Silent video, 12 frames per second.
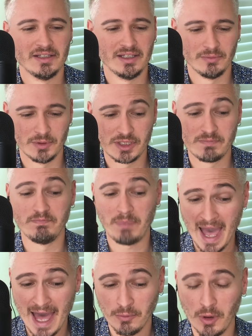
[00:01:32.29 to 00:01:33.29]
It was
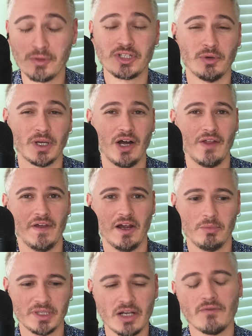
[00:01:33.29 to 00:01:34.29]
bad what was going on
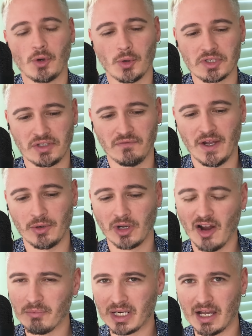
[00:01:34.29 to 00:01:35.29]
there. But then, of course, the federal
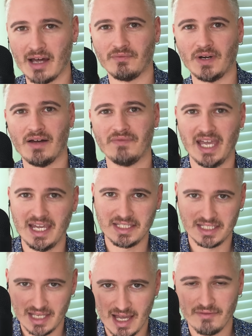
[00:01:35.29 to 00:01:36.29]
government got involved, the
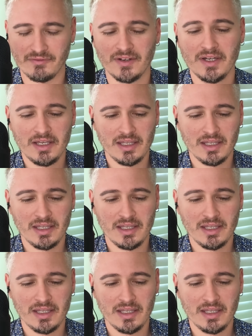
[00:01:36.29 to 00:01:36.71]
ATF.